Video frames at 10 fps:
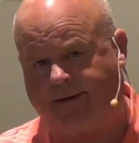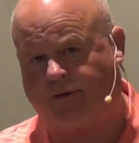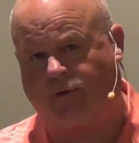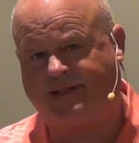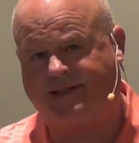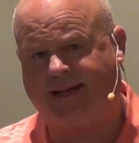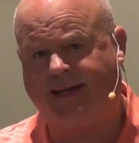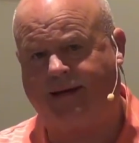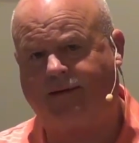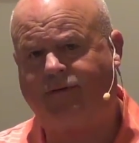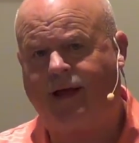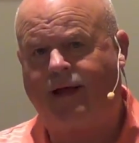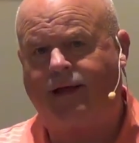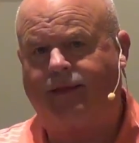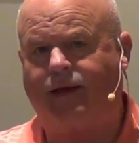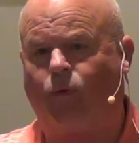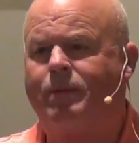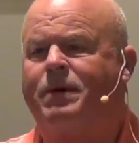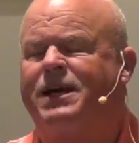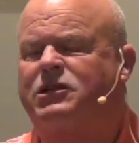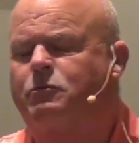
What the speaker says: could ever receive, then we